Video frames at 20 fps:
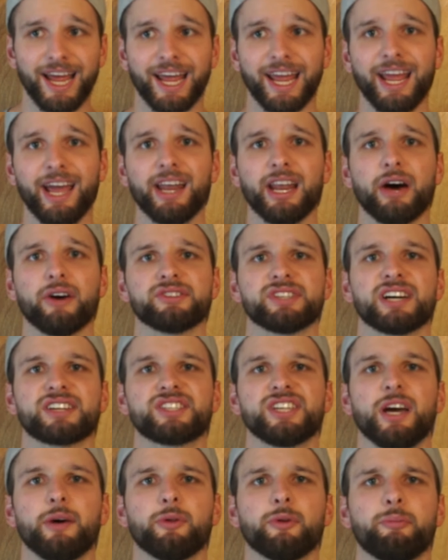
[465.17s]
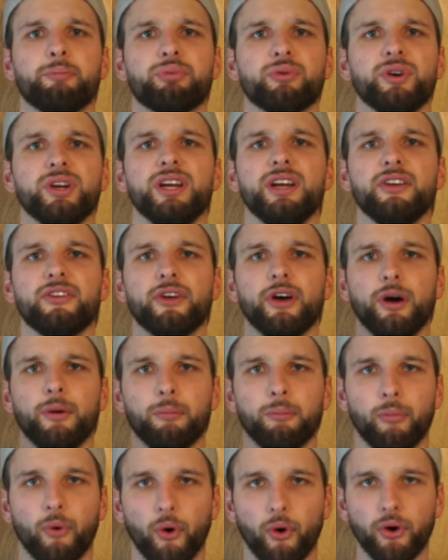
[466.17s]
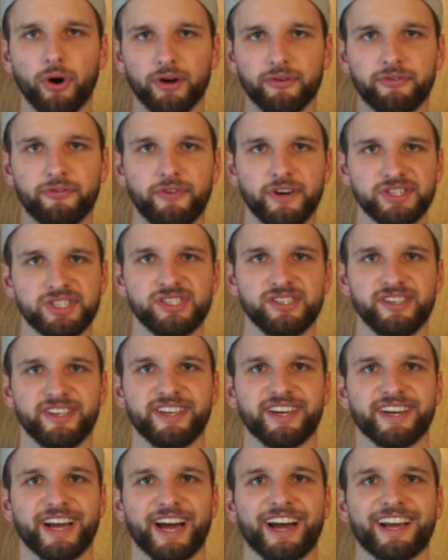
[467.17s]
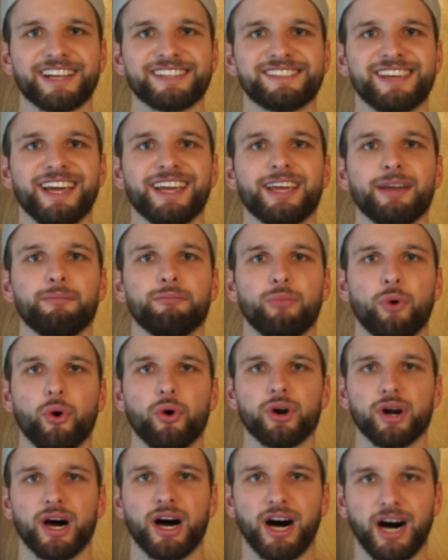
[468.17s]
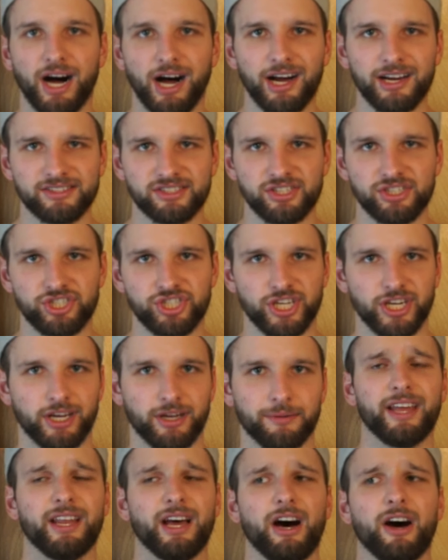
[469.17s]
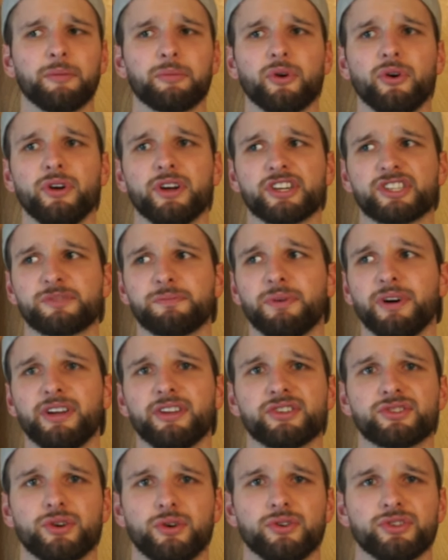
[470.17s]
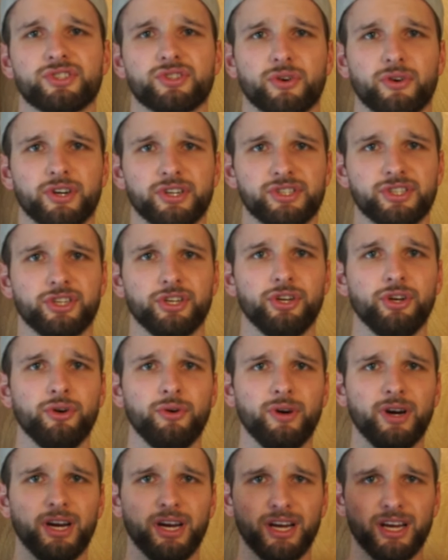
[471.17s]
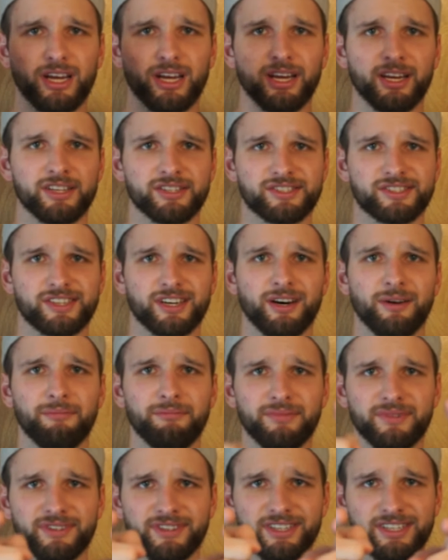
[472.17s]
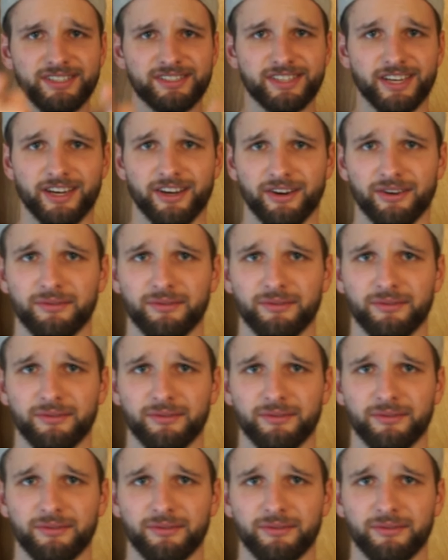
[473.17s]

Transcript: and I was actually able to breathe more efficiently. I could take in more oxygen. And now I'm going to explain this whole story to you in some detail.